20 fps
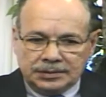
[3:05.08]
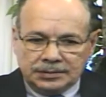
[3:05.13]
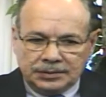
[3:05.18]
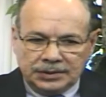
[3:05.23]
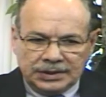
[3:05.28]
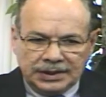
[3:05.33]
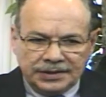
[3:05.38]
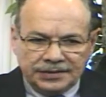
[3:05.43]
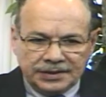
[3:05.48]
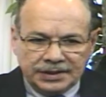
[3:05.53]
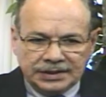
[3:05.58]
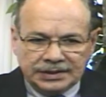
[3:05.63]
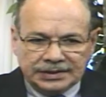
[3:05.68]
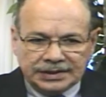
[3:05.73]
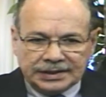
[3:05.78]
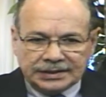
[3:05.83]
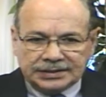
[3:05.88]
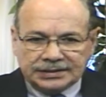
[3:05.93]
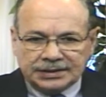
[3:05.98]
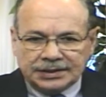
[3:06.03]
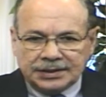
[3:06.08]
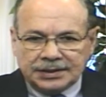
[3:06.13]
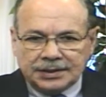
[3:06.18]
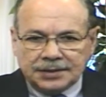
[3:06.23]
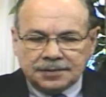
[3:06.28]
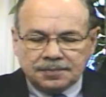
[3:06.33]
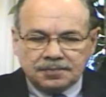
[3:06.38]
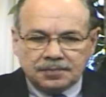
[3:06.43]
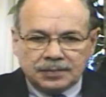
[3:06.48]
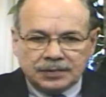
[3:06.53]
Well, I think that
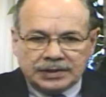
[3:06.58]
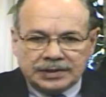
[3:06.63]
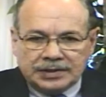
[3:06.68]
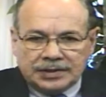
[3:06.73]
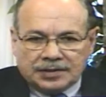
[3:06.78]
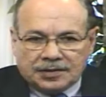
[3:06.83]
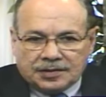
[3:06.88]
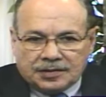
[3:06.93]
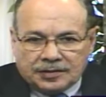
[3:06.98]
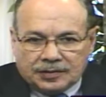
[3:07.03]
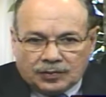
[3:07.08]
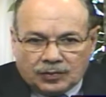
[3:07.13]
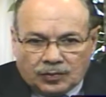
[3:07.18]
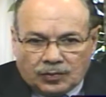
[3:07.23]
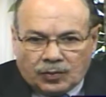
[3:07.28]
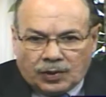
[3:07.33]
um, you know,